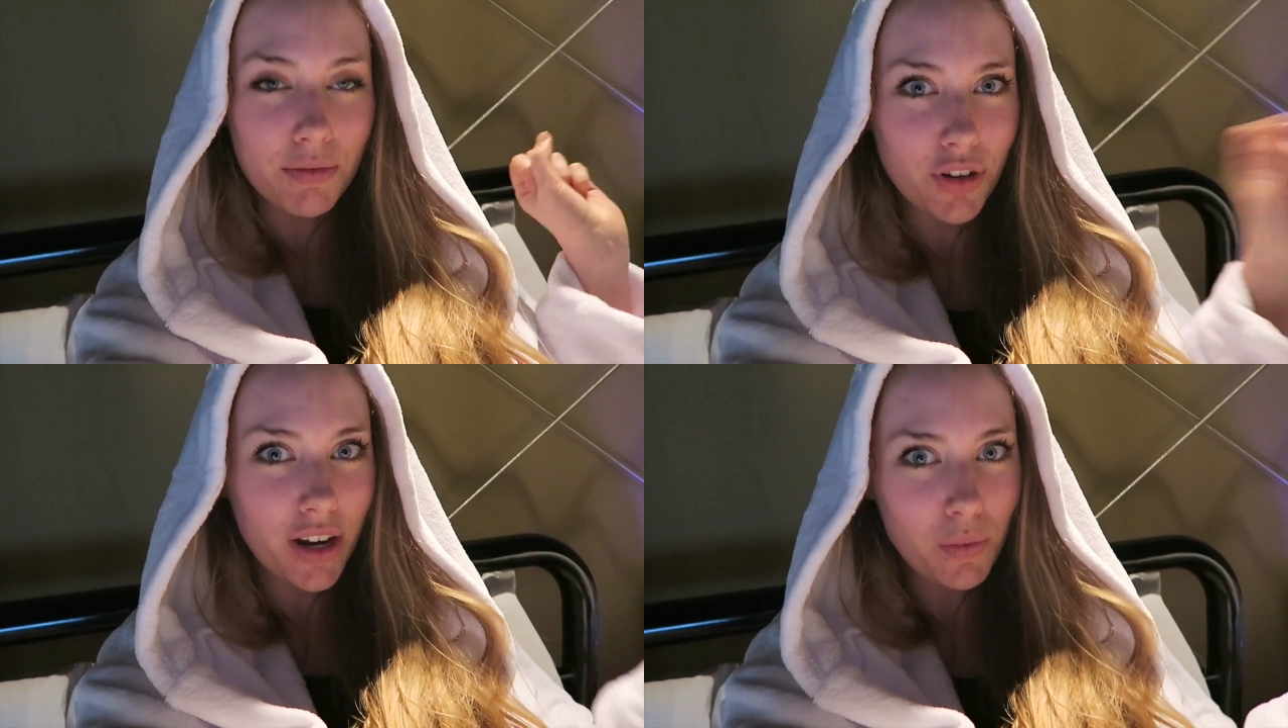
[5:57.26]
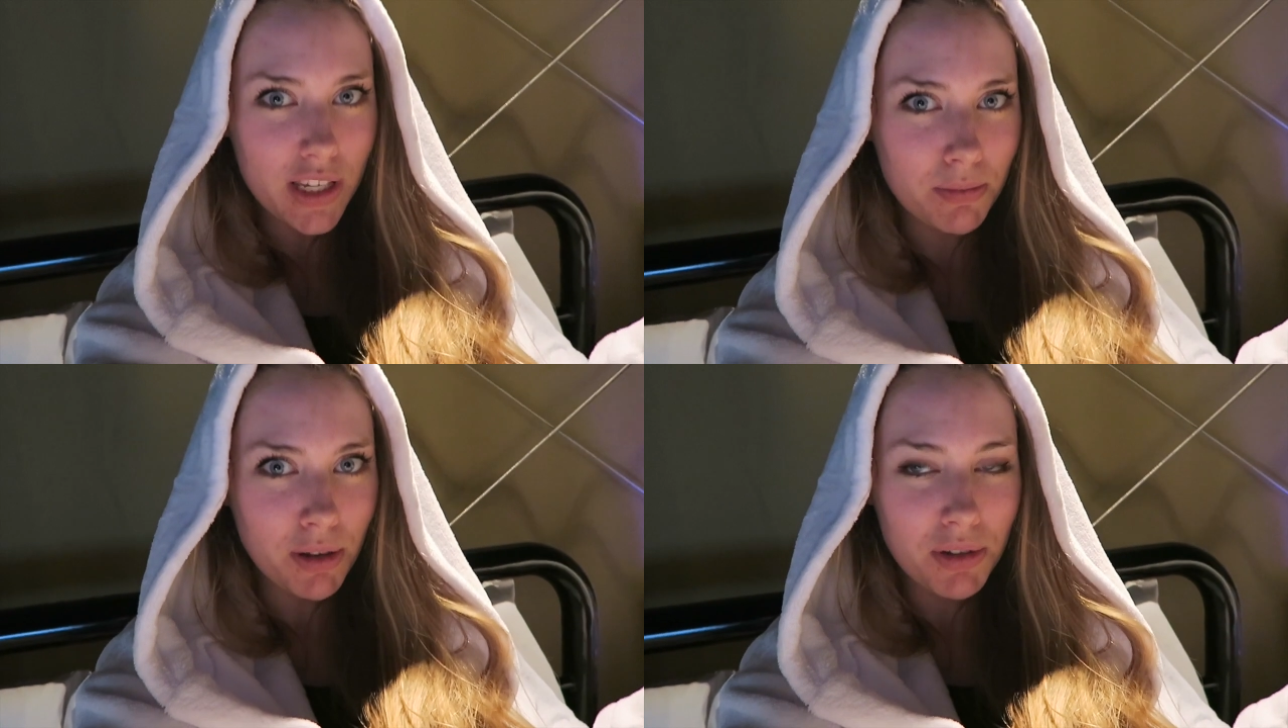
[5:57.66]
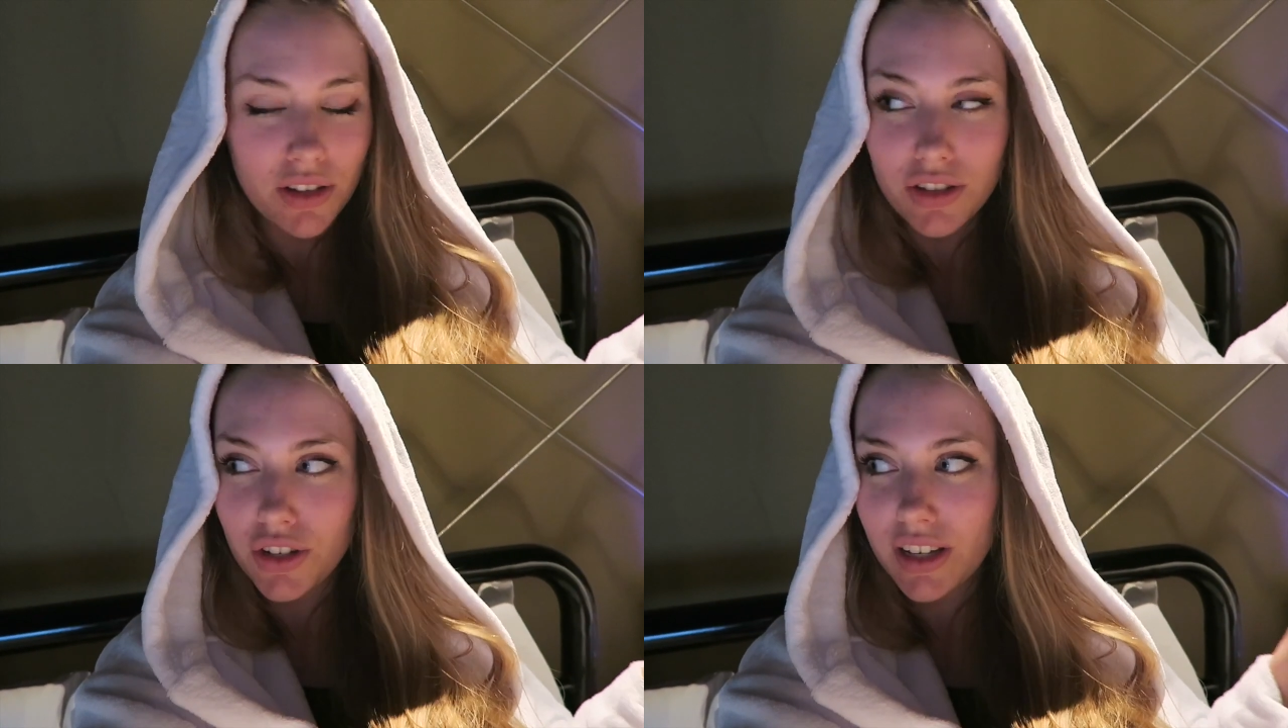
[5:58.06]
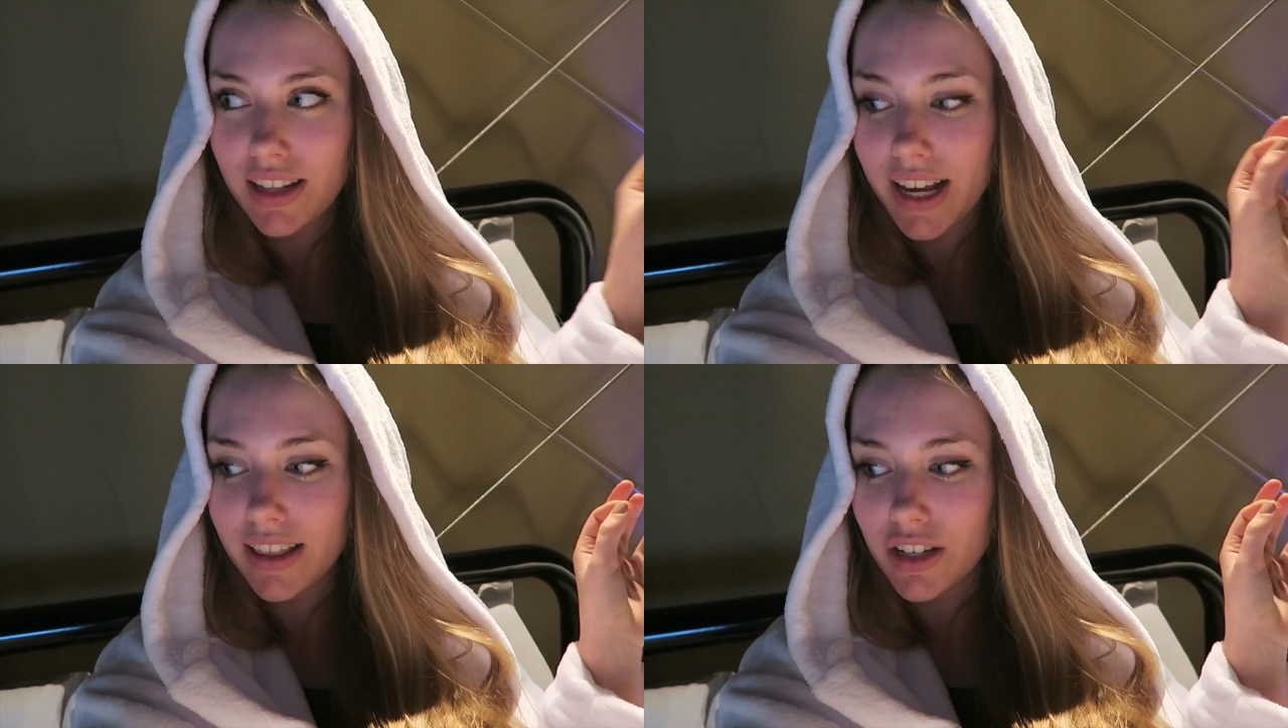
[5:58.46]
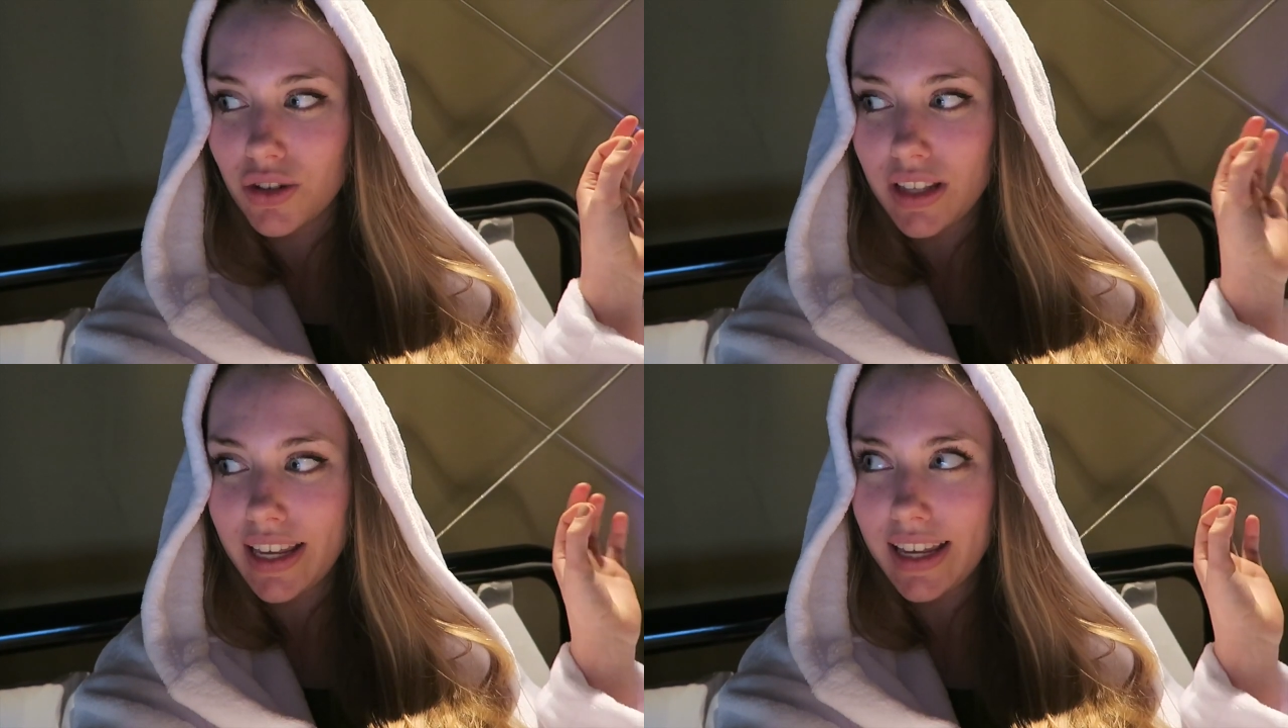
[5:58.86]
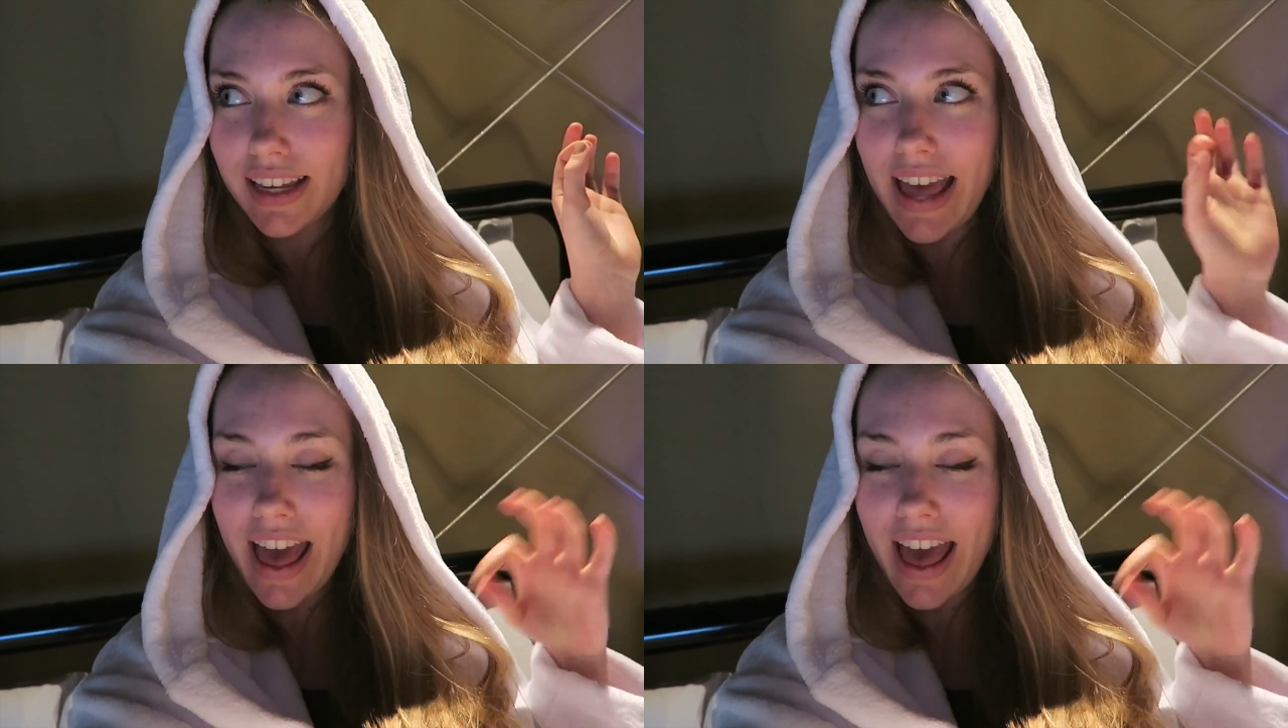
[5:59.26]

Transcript: I'm trying to whisper because you can like literally hear